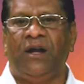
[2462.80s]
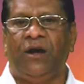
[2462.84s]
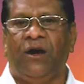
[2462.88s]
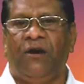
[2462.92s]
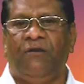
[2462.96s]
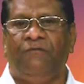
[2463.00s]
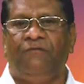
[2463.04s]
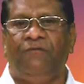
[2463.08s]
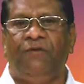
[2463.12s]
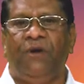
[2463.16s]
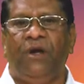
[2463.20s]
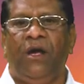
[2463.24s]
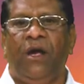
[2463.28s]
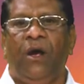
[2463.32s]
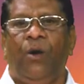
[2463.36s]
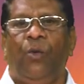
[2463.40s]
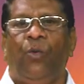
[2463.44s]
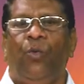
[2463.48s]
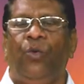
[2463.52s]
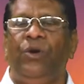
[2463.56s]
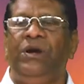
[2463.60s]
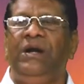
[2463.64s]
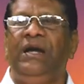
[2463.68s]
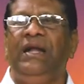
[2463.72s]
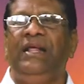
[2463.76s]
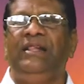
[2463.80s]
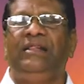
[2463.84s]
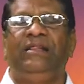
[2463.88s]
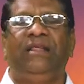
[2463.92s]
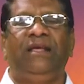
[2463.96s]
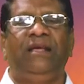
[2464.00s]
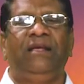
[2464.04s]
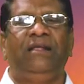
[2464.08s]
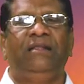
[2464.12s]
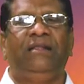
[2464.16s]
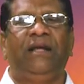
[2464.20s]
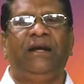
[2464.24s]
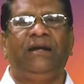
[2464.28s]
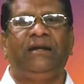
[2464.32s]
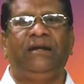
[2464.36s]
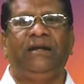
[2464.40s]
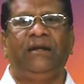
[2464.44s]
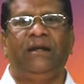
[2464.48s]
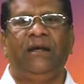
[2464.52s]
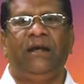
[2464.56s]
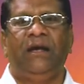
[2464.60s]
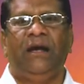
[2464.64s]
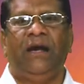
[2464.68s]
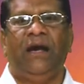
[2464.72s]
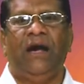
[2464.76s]
off. Only thing that
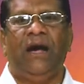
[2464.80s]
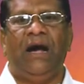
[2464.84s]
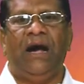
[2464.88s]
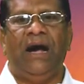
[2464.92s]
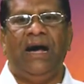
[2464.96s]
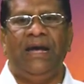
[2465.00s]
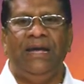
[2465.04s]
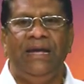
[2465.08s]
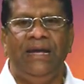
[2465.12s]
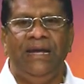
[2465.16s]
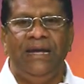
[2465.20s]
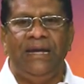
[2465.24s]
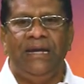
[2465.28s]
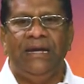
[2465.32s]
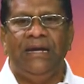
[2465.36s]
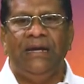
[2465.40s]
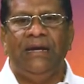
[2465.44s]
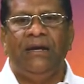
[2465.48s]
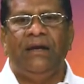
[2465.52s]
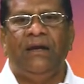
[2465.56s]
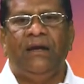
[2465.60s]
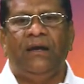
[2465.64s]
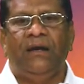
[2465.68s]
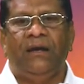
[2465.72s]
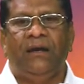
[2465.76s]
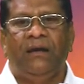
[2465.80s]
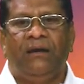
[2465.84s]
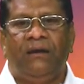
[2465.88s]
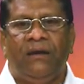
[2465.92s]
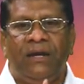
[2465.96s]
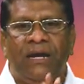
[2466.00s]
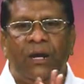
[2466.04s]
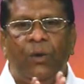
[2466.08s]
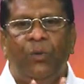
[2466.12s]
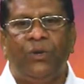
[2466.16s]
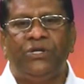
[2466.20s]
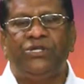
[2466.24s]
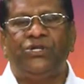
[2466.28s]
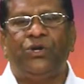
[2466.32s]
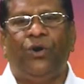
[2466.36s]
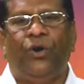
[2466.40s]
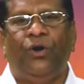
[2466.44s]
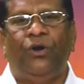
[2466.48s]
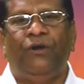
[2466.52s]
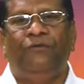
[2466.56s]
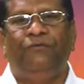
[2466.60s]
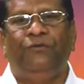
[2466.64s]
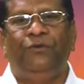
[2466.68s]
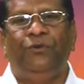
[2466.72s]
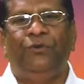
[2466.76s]
I request all
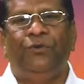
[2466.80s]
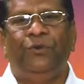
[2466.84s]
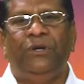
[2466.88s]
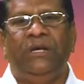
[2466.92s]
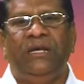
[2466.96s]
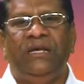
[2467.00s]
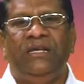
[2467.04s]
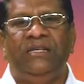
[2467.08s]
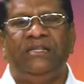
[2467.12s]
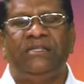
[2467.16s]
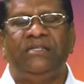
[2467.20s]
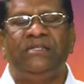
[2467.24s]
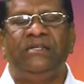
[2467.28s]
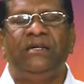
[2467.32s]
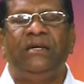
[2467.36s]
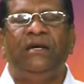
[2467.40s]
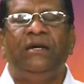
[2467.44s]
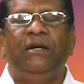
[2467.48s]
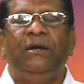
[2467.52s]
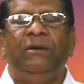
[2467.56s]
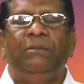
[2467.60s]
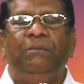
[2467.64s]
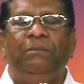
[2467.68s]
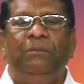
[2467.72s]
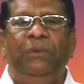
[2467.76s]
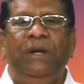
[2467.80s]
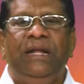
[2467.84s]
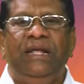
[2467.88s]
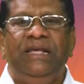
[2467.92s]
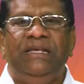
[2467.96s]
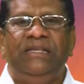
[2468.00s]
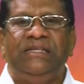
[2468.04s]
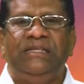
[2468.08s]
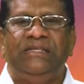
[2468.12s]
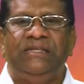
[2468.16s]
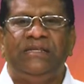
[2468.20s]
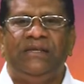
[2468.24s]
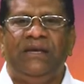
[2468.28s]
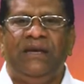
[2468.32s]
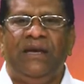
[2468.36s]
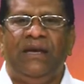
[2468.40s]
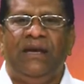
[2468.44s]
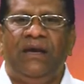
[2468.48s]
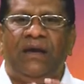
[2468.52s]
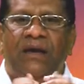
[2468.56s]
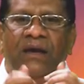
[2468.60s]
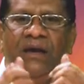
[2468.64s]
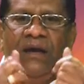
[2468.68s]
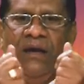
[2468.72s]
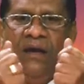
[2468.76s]
of you is, please
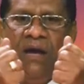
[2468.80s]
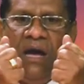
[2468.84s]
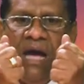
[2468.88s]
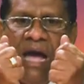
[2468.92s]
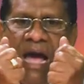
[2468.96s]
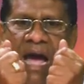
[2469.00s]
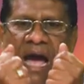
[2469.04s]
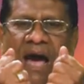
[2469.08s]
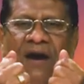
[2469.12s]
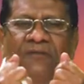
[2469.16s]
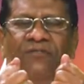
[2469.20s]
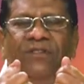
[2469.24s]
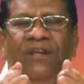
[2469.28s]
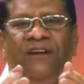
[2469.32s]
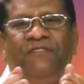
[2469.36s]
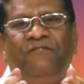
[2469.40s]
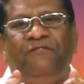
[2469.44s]
have that